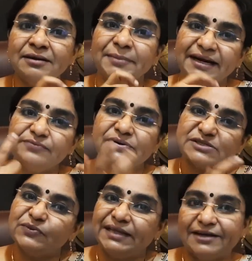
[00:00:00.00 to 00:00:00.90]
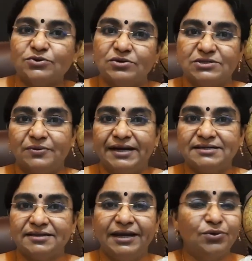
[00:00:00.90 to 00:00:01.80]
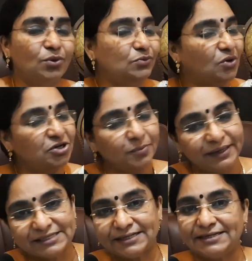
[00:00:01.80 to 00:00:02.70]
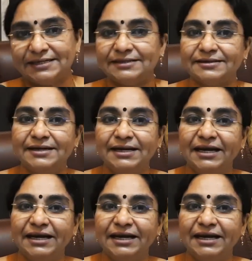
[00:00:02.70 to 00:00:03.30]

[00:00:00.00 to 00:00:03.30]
made a fuss for that also, right? They don't want to brush their teeth.